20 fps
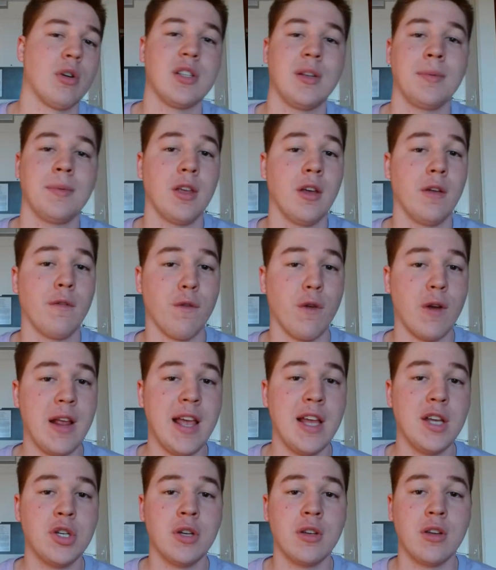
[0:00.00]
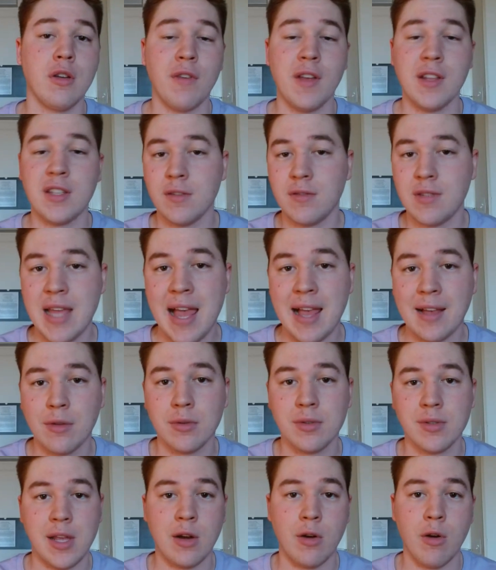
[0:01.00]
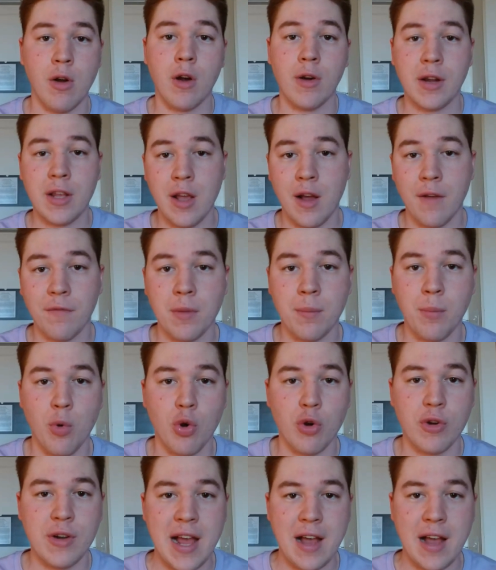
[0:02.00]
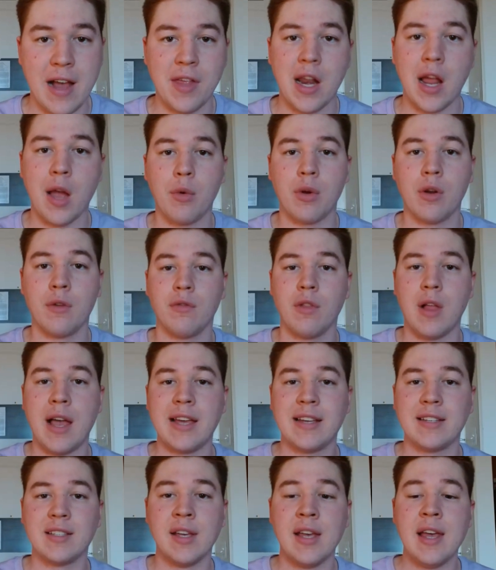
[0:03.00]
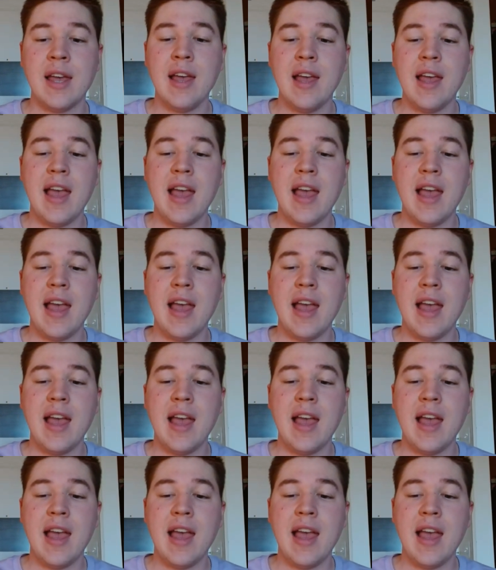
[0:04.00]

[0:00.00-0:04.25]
there were some good free agent defensive tackles that are already off the board now that I would have liked